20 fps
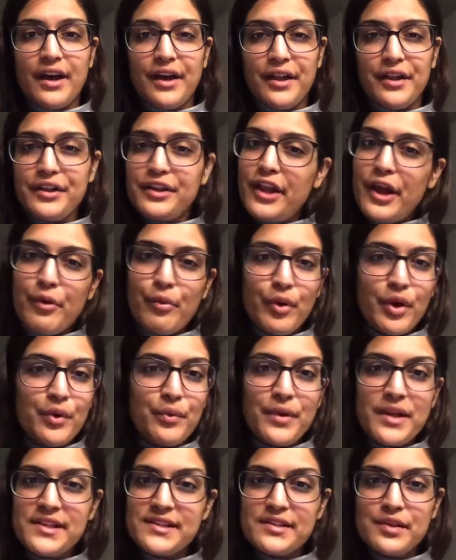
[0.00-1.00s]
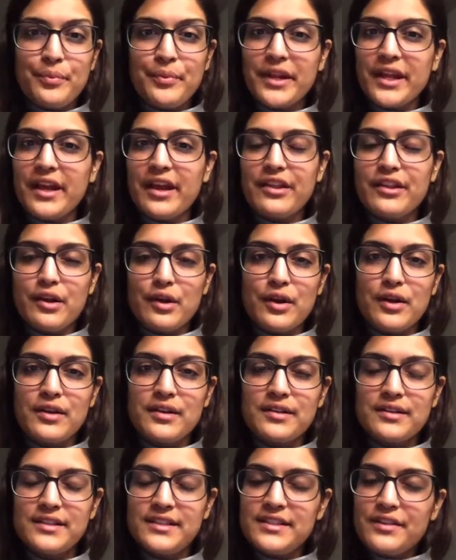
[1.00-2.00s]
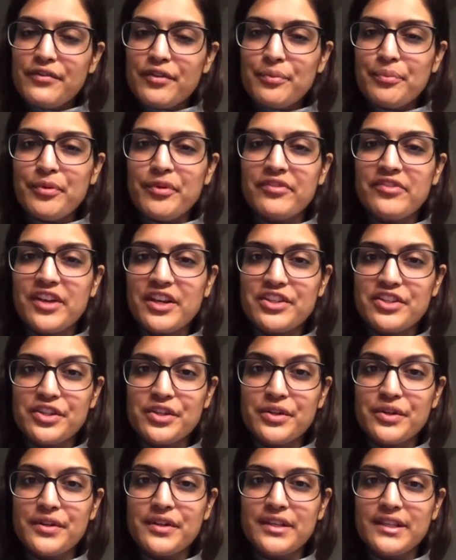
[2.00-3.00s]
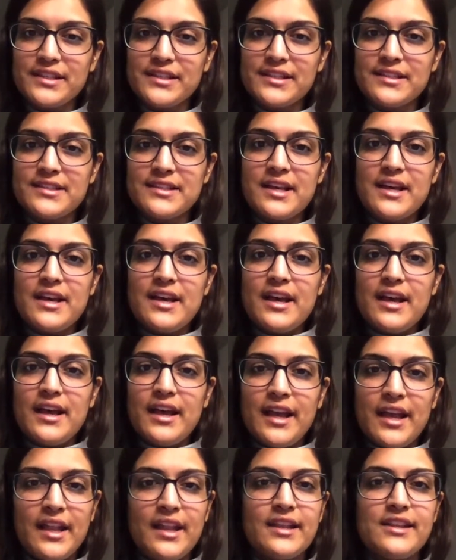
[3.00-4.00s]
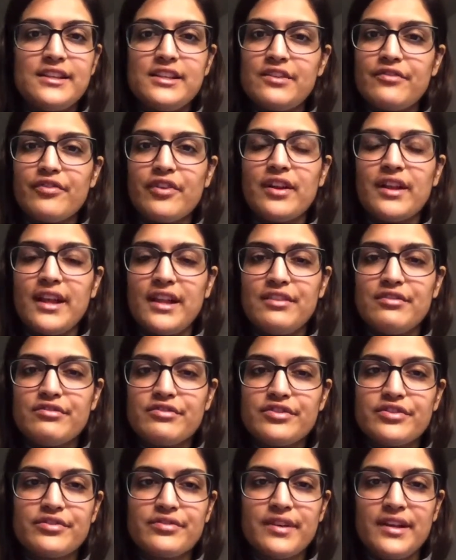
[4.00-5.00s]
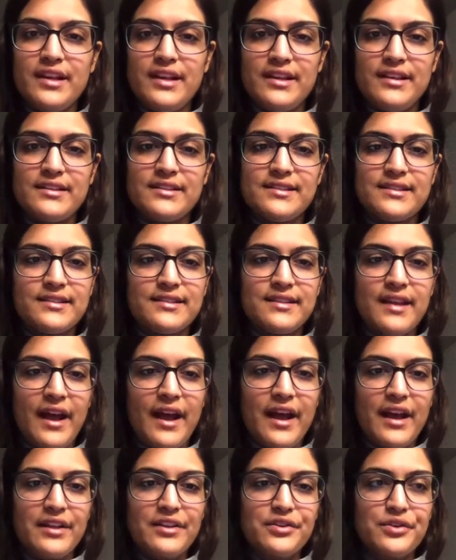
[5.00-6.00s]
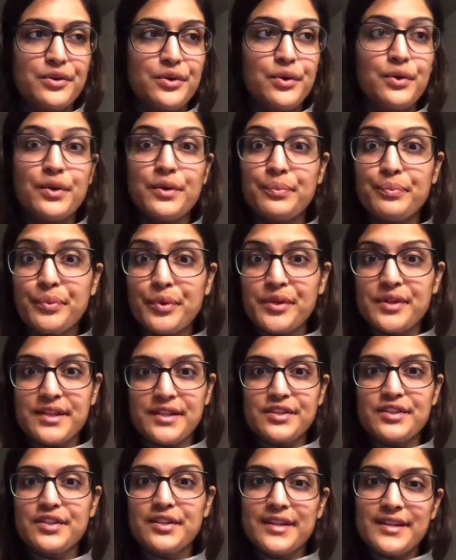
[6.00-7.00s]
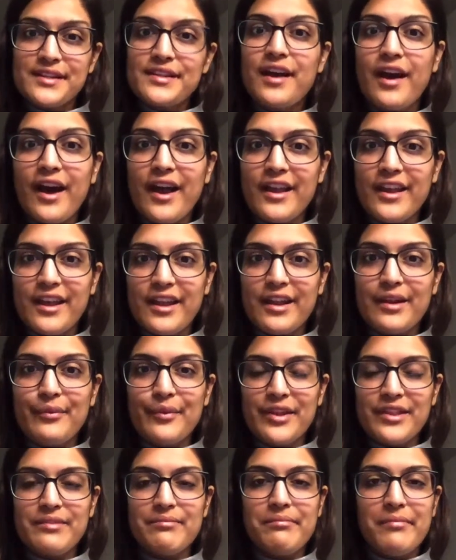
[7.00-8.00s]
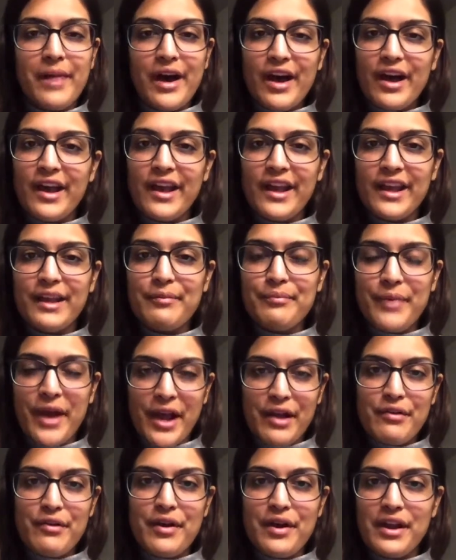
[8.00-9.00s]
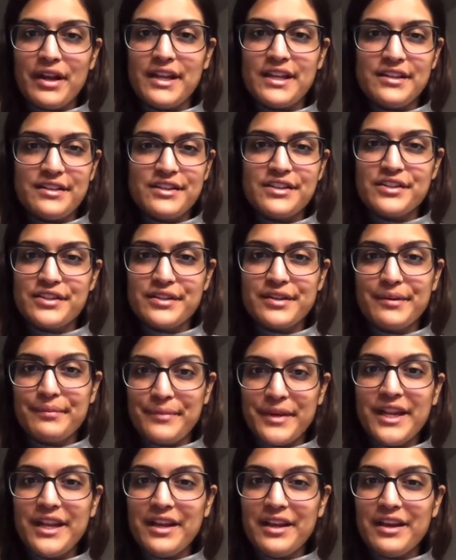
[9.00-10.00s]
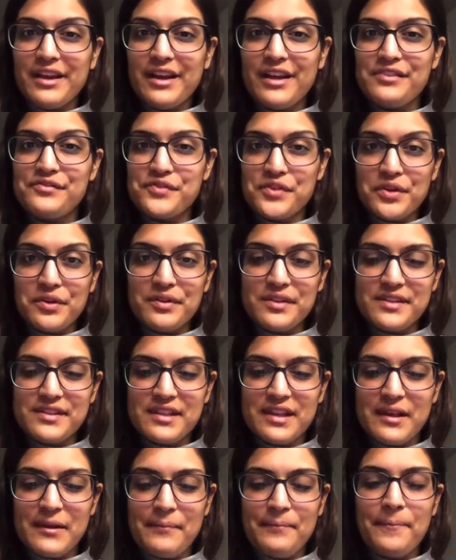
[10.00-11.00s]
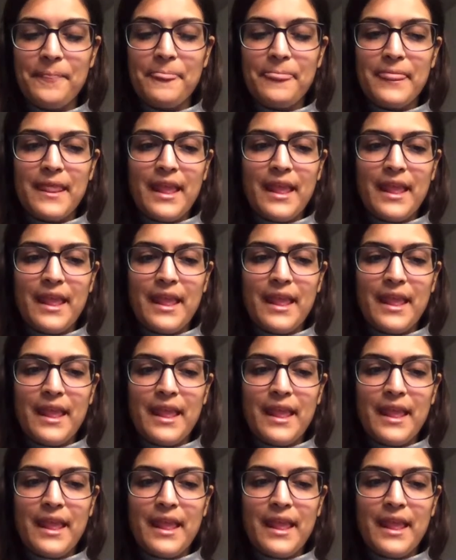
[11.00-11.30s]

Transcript: network with so many other different professionals in different industries that could potentially tie in with my background in digital media and journalism.